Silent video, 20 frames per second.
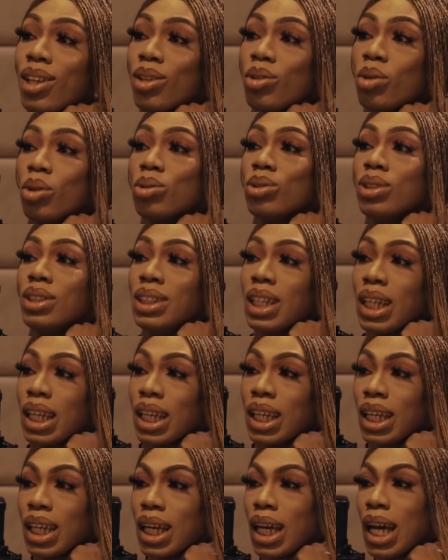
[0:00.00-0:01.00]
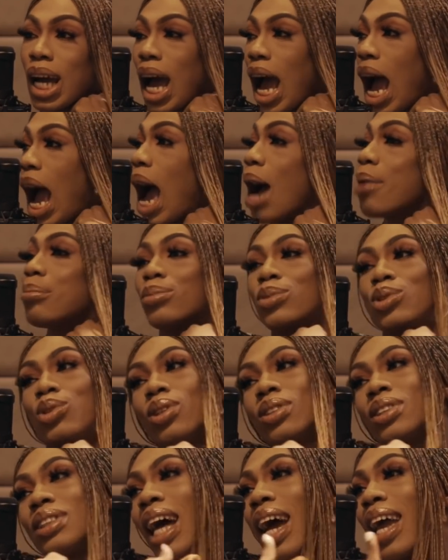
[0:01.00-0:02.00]
I don't know what to say. I'm
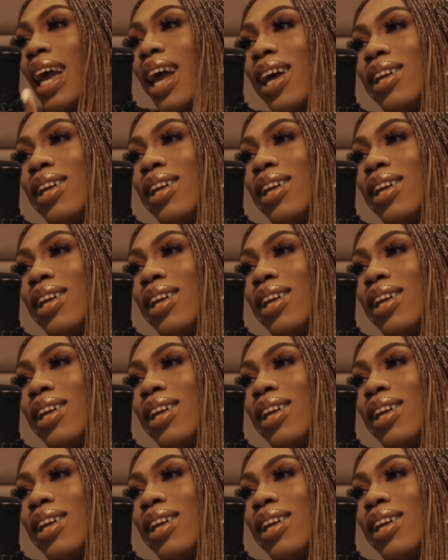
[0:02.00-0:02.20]
just tired.